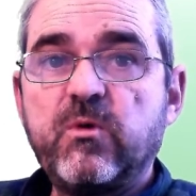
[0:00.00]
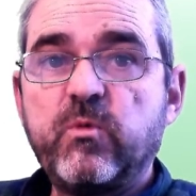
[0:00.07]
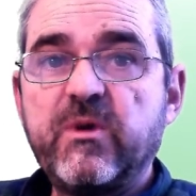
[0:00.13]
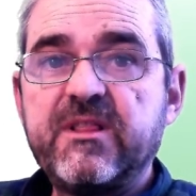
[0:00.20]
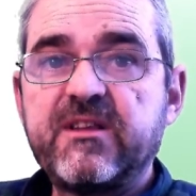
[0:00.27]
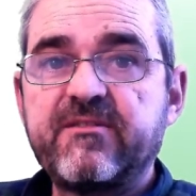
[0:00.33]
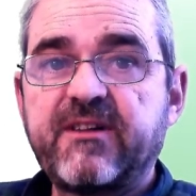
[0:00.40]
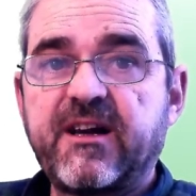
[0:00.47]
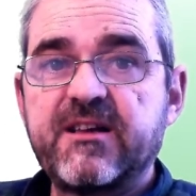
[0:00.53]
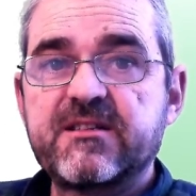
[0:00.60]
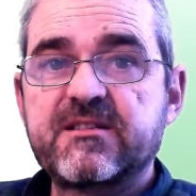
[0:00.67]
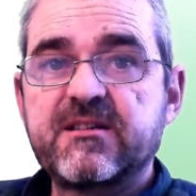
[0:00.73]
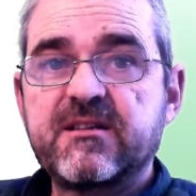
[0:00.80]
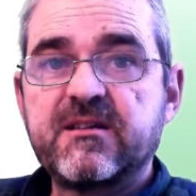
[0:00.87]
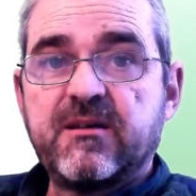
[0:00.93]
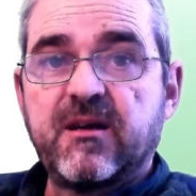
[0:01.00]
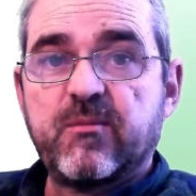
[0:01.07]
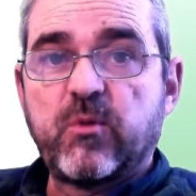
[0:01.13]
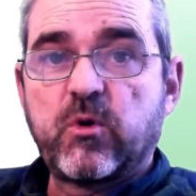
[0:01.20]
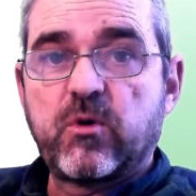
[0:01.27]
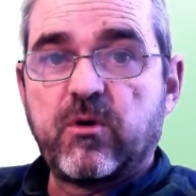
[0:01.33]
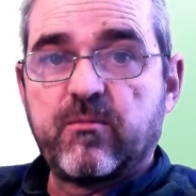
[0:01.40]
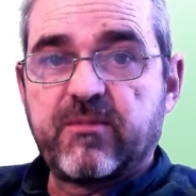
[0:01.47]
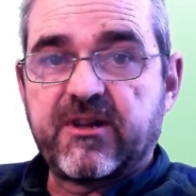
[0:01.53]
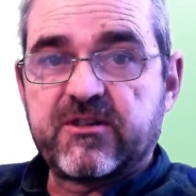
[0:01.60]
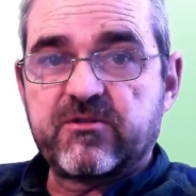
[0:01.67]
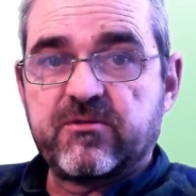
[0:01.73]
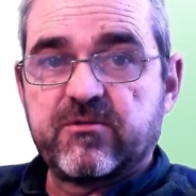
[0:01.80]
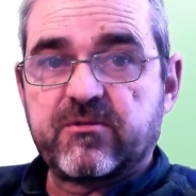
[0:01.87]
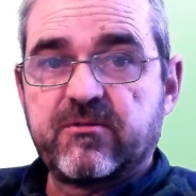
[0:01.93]
we'll devise a more
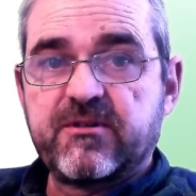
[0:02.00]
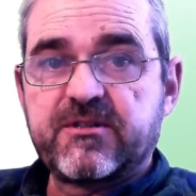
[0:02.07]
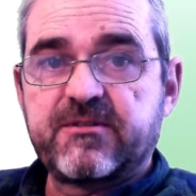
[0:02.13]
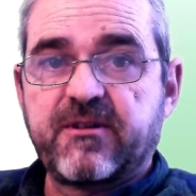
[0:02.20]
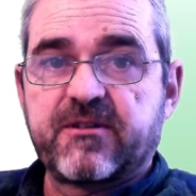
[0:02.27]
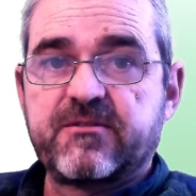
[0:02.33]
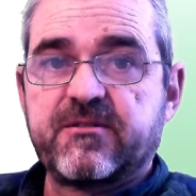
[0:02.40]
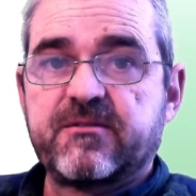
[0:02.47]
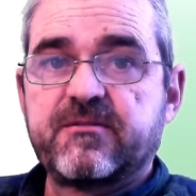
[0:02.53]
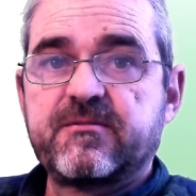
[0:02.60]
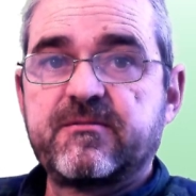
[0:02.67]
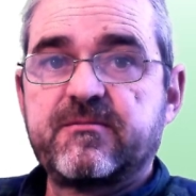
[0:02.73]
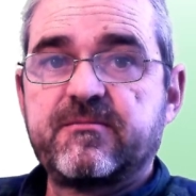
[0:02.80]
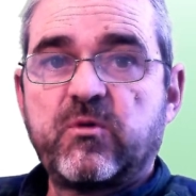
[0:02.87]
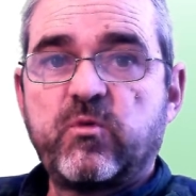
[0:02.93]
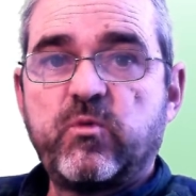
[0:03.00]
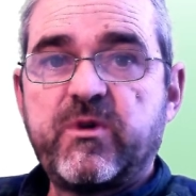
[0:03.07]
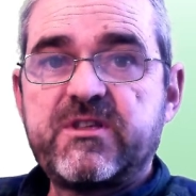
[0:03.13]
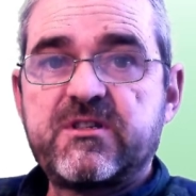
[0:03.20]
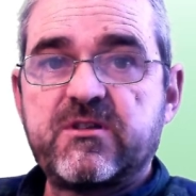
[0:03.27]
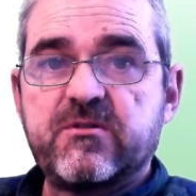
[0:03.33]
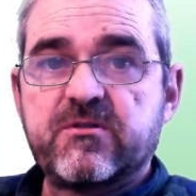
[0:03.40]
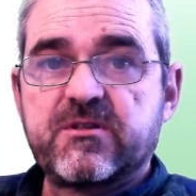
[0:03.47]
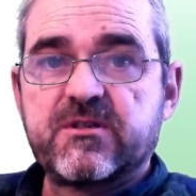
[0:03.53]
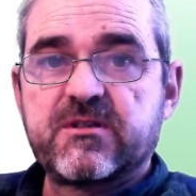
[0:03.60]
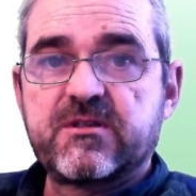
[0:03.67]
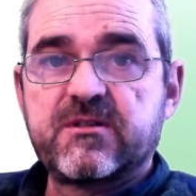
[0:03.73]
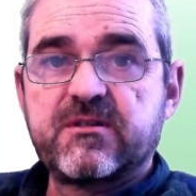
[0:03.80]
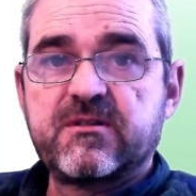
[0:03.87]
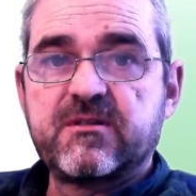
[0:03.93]
complex control structure which
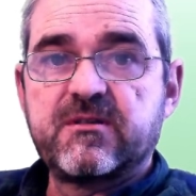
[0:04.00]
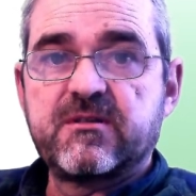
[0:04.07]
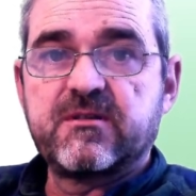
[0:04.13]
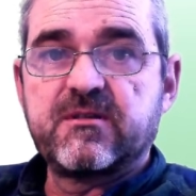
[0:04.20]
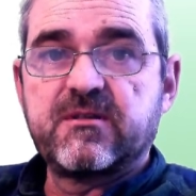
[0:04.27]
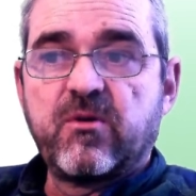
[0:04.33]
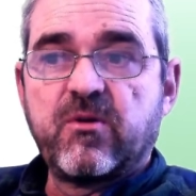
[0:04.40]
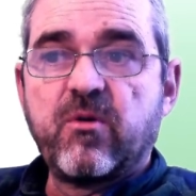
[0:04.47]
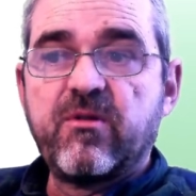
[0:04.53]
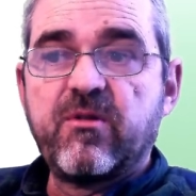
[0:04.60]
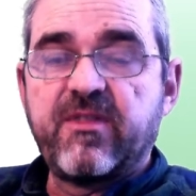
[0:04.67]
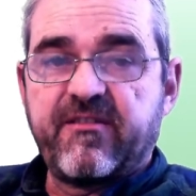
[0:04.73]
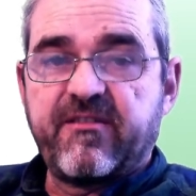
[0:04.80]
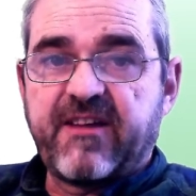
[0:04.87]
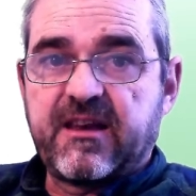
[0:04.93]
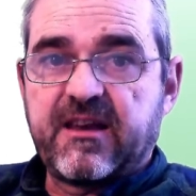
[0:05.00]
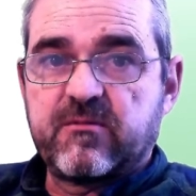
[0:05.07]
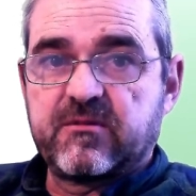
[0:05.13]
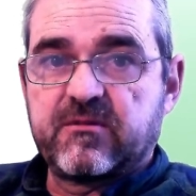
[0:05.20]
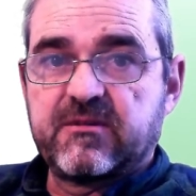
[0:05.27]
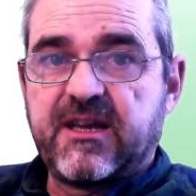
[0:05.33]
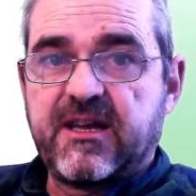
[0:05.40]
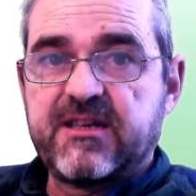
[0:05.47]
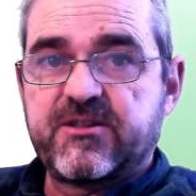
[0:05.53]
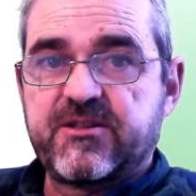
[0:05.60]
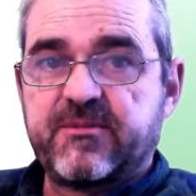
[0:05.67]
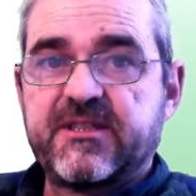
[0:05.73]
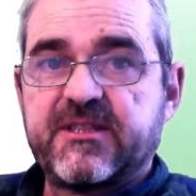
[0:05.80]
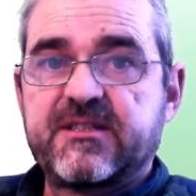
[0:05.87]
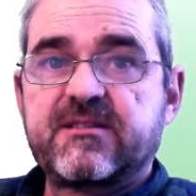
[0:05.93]
uses all the available
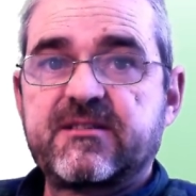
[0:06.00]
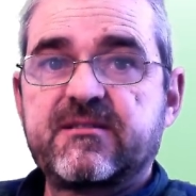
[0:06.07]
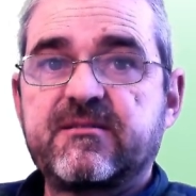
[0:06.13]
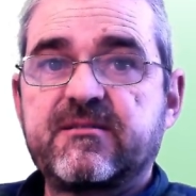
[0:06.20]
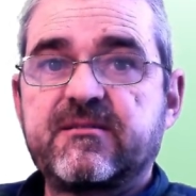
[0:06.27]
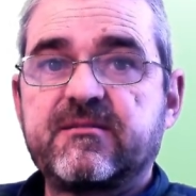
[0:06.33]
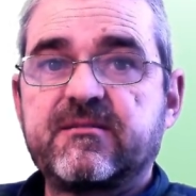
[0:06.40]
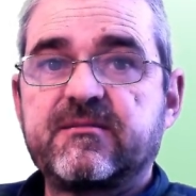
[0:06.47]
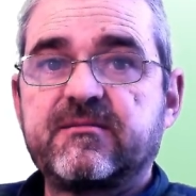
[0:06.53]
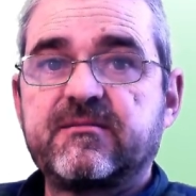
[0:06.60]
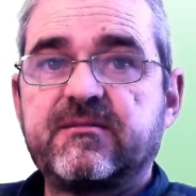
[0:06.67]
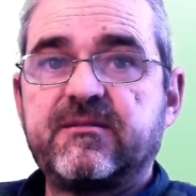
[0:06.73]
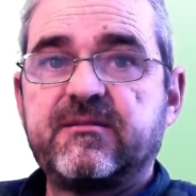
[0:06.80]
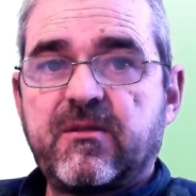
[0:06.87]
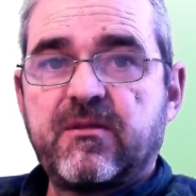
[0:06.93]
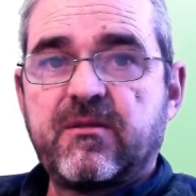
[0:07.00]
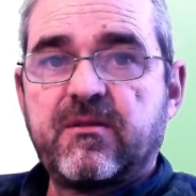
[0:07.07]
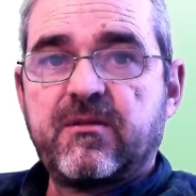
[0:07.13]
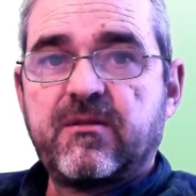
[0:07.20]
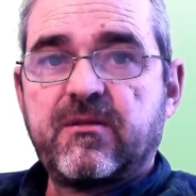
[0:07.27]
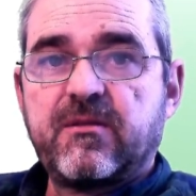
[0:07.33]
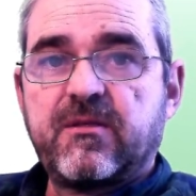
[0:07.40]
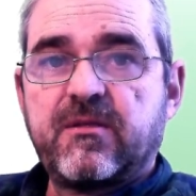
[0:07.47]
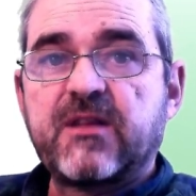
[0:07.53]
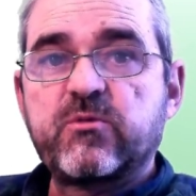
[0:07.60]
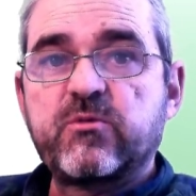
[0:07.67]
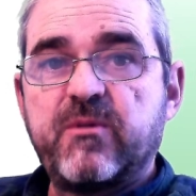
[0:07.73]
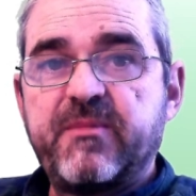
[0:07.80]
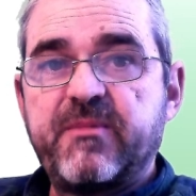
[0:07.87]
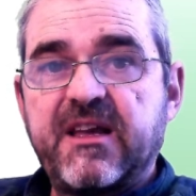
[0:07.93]
instruments.
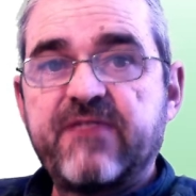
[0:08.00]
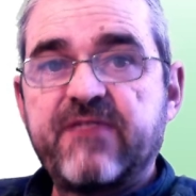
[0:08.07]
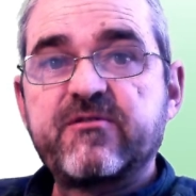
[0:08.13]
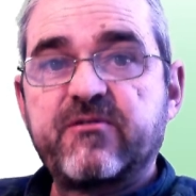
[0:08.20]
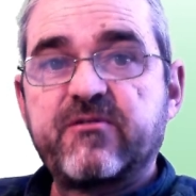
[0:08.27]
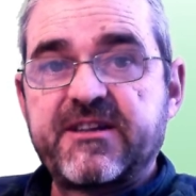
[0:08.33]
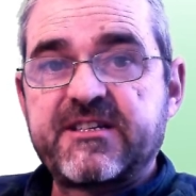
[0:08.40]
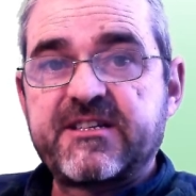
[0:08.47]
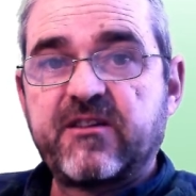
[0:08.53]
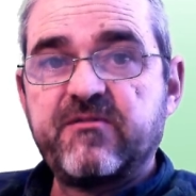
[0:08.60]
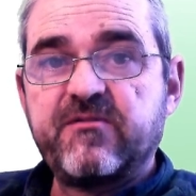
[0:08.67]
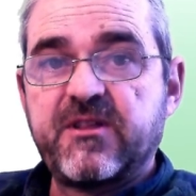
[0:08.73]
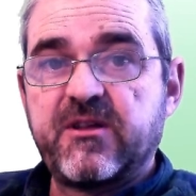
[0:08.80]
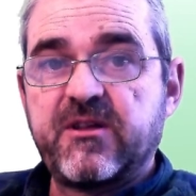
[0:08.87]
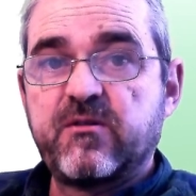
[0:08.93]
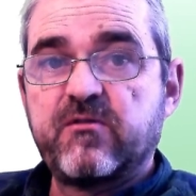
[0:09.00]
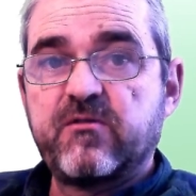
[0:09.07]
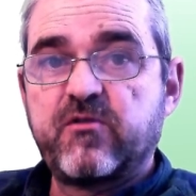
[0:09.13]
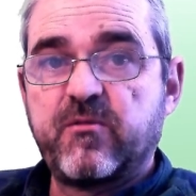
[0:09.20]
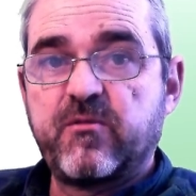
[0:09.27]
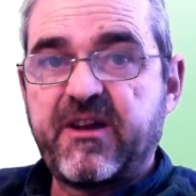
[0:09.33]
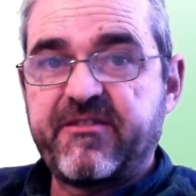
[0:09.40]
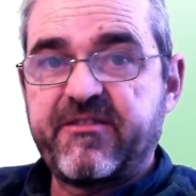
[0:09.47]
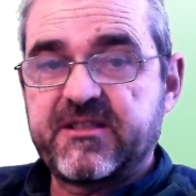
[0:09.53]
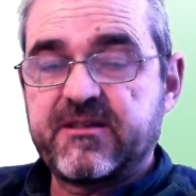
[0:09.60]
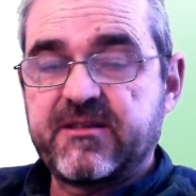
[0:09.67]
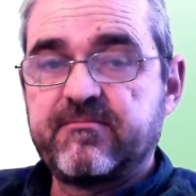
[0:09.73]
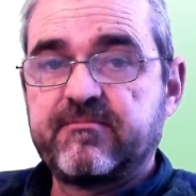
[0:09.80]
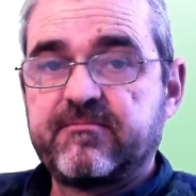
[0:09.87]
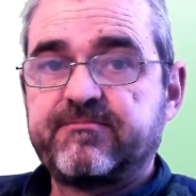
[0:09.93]
That will be left for a second video for
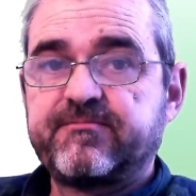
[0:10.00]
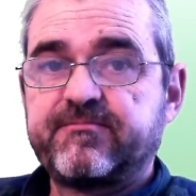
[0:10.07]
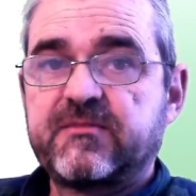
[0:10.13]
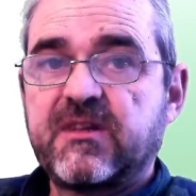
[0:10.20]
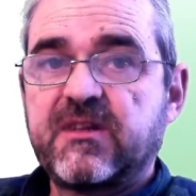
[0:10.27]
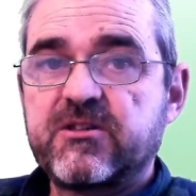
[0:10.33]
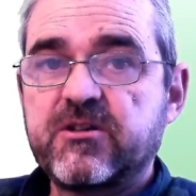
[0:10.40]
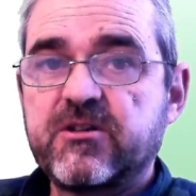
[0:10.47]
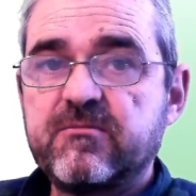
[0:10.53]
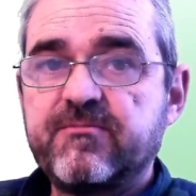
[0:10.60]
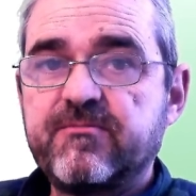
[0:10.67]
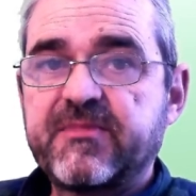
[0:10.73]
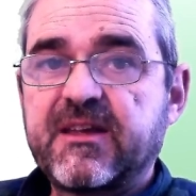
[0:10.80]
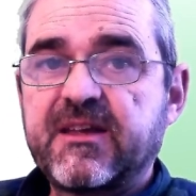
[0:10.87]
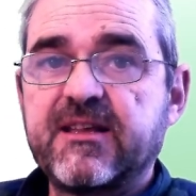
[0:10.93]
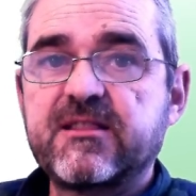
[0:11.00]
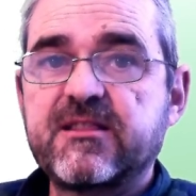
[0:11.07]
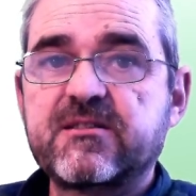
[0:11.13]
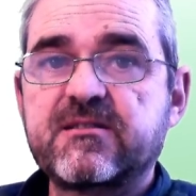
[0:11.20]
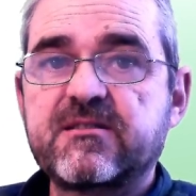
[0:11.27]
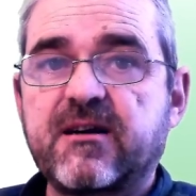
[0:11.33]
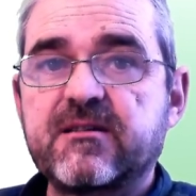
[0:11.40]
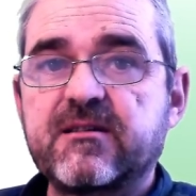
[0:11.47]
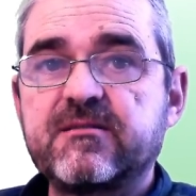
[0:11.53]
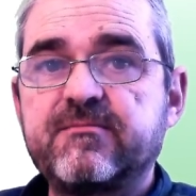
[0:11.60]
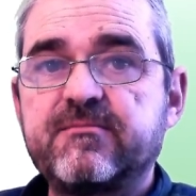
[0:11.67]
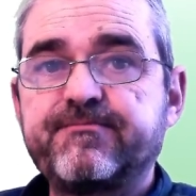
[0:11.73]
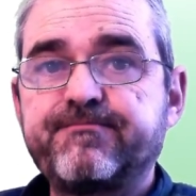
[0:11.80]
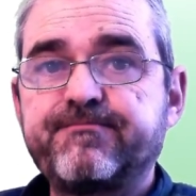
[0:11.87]
brevity. So let us start